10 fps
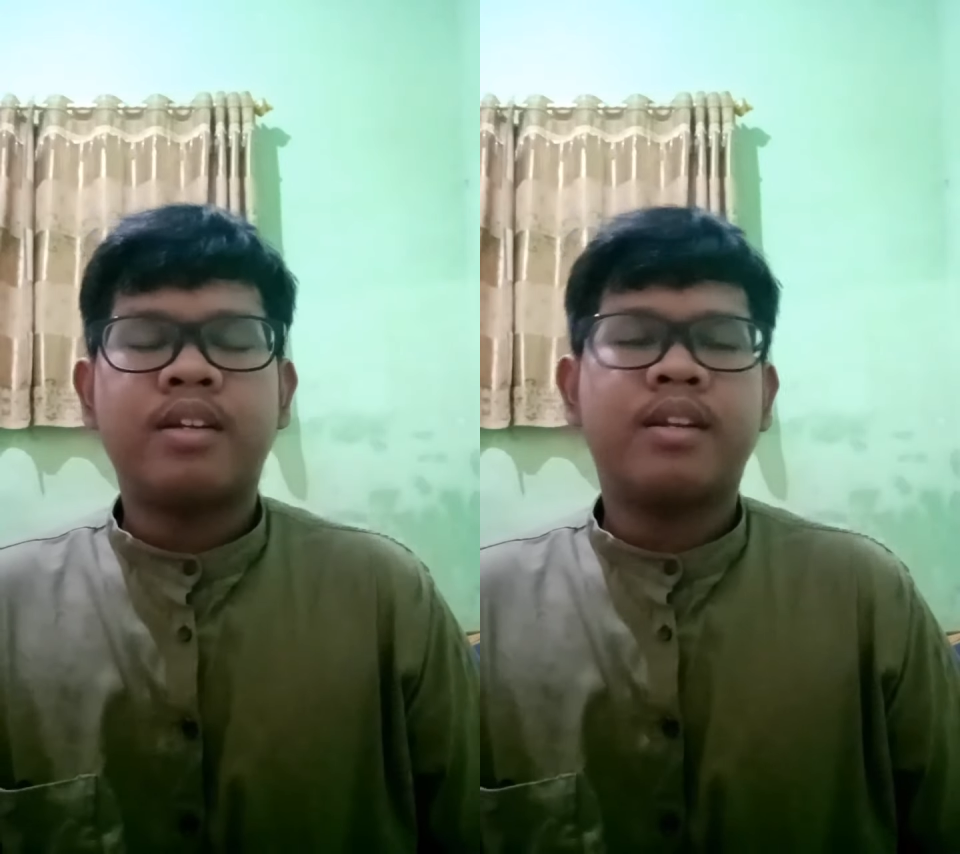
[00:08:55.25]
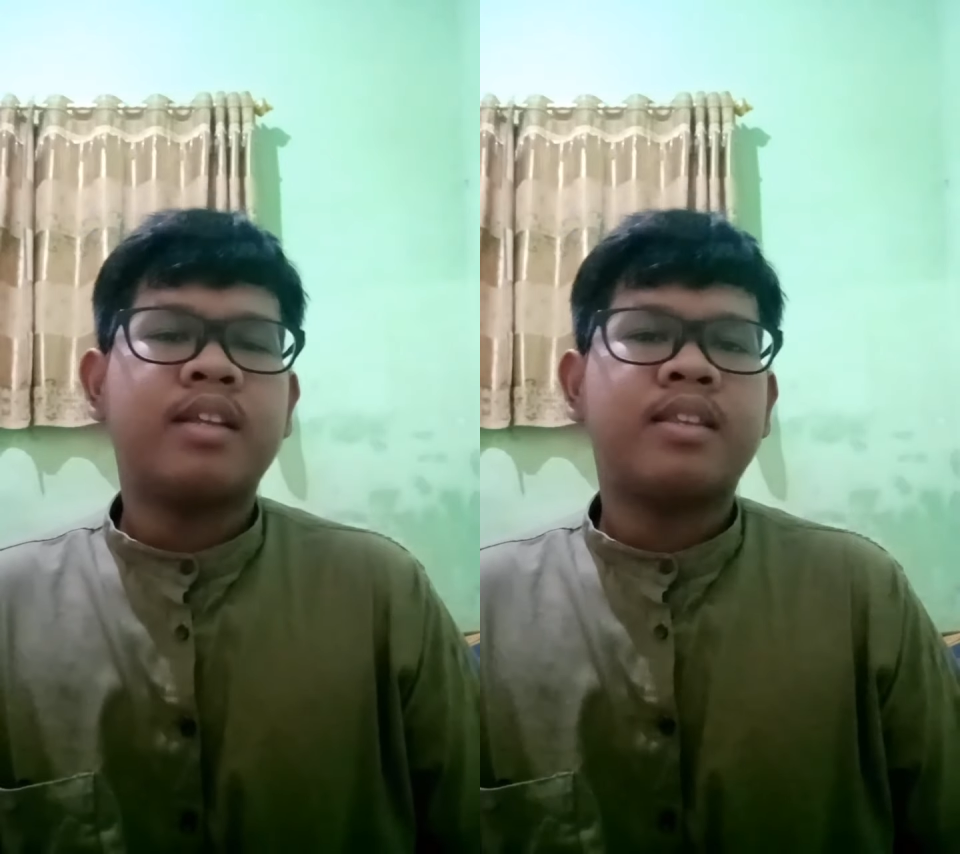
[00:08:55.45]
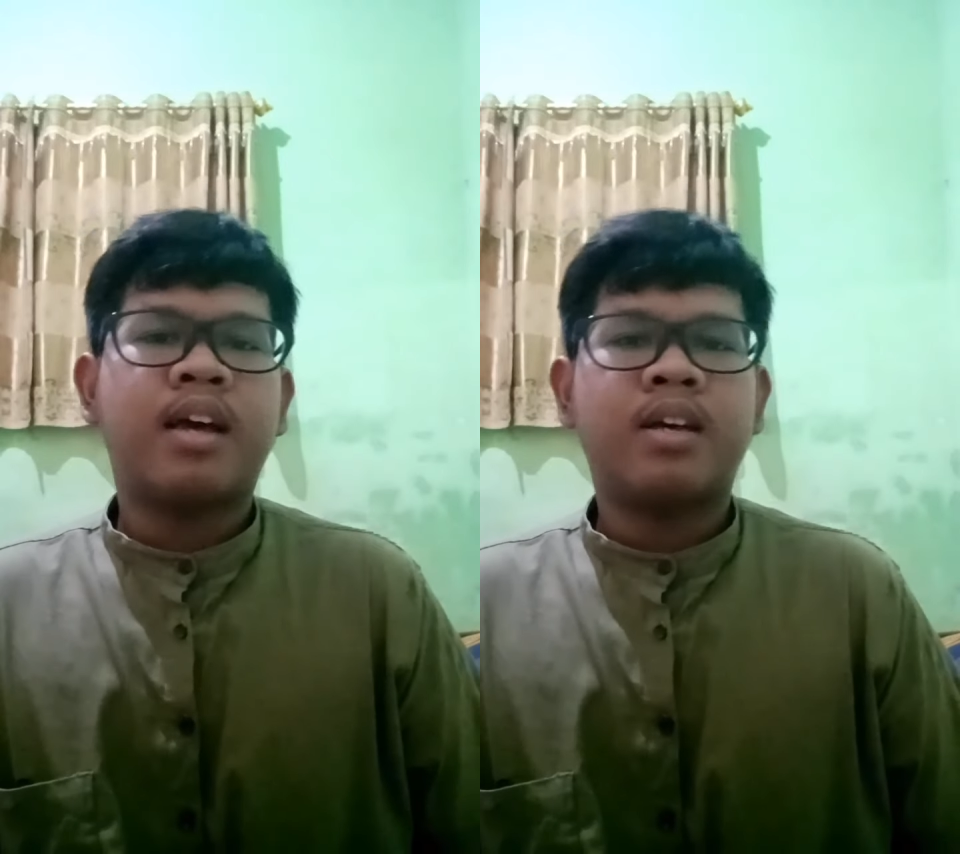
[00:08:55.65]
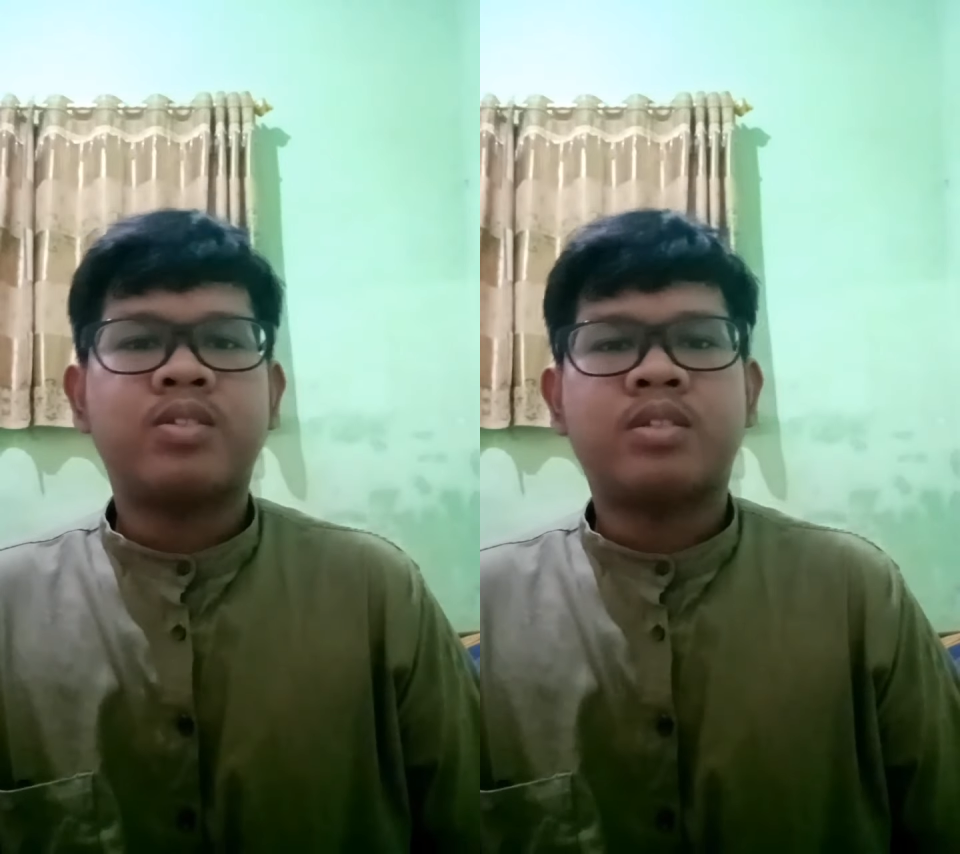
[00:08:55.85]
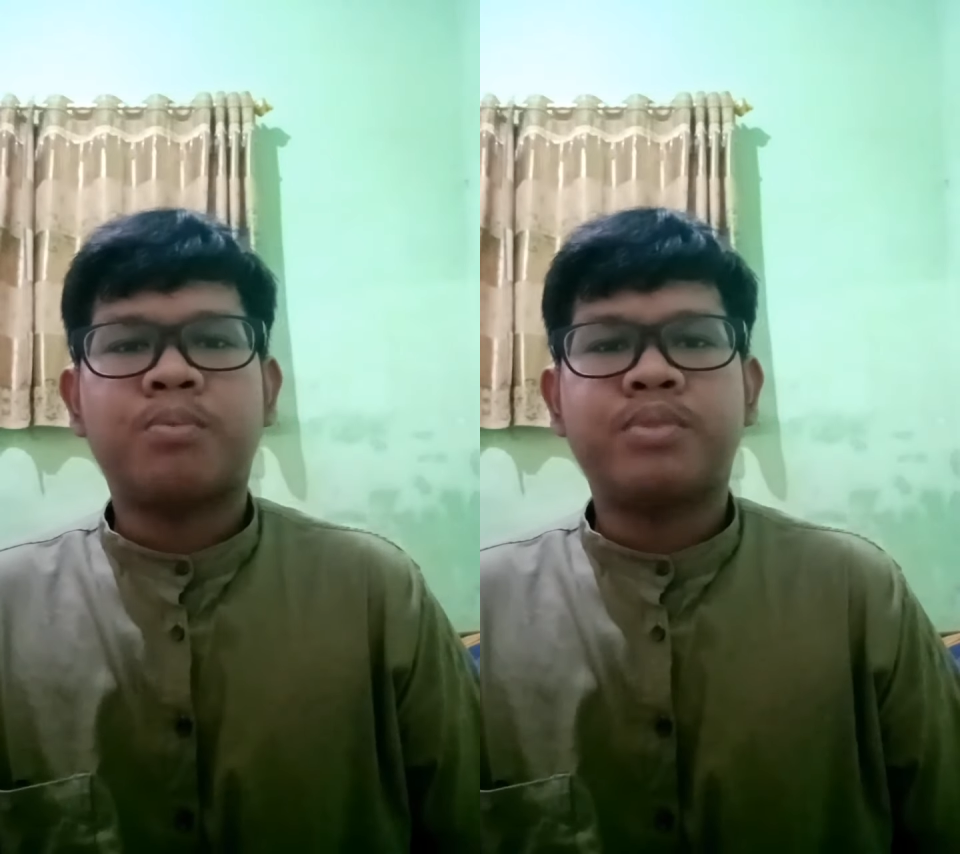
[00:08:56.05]
that has
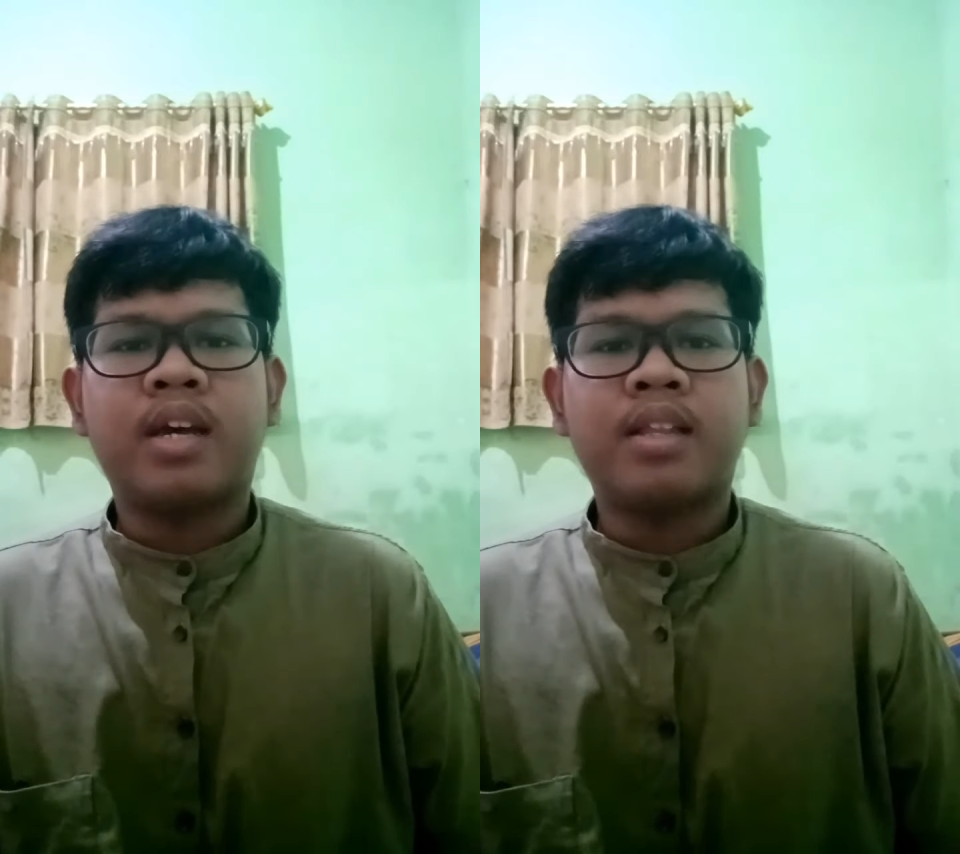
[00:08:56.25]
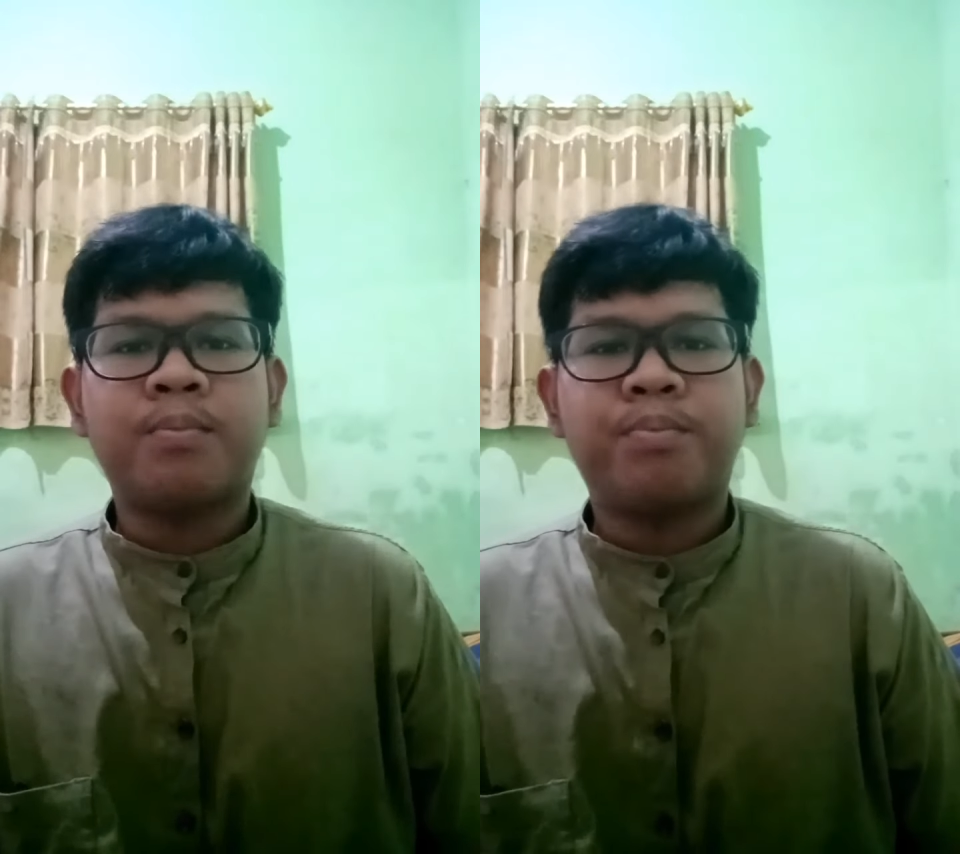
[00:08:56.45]
subject,